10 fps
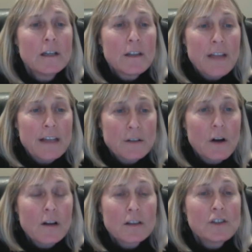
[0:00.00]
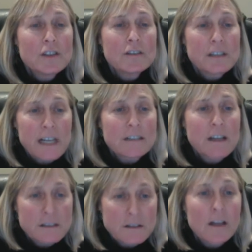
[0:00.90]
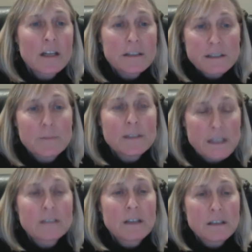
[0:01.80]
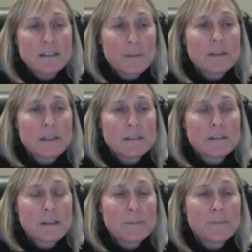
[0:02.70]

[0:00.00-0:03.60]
that acknowledges that anti-Zionism is anti-Semitism.